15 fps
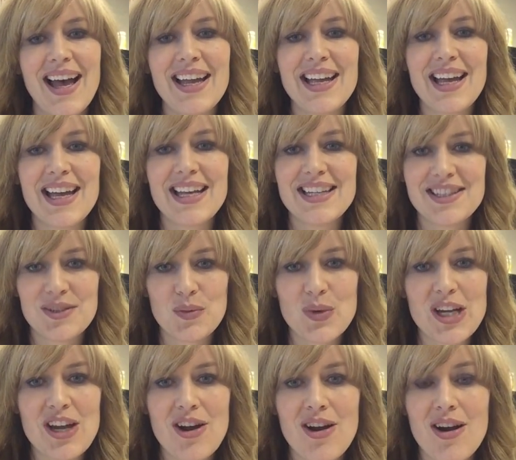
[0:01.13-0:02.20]
Hi guys,
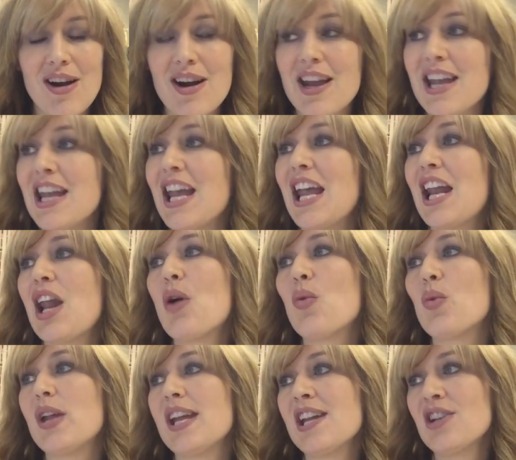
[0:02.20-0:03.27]
we are in
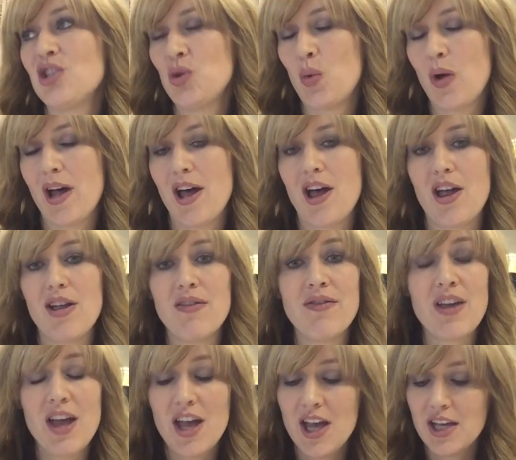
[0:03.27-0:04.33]
week
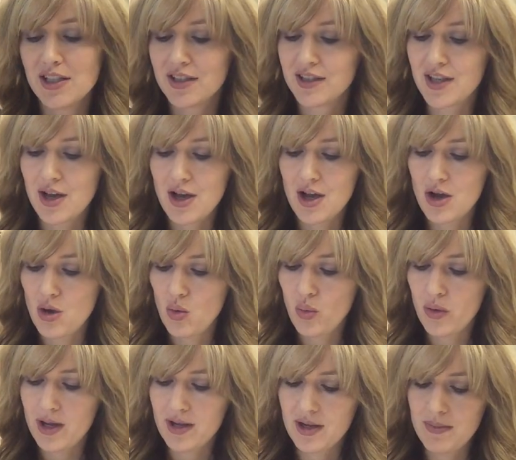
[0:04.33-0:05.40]
12, so
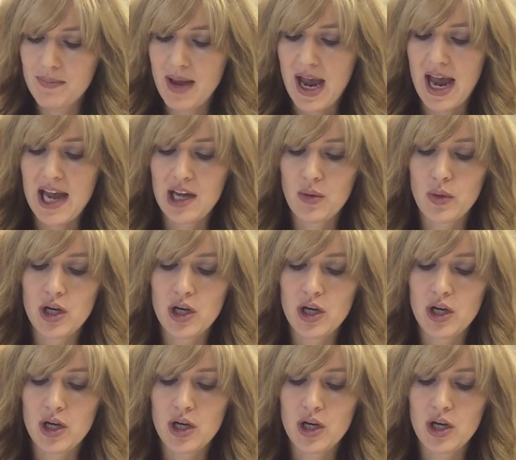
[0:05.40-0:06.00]
welcome back.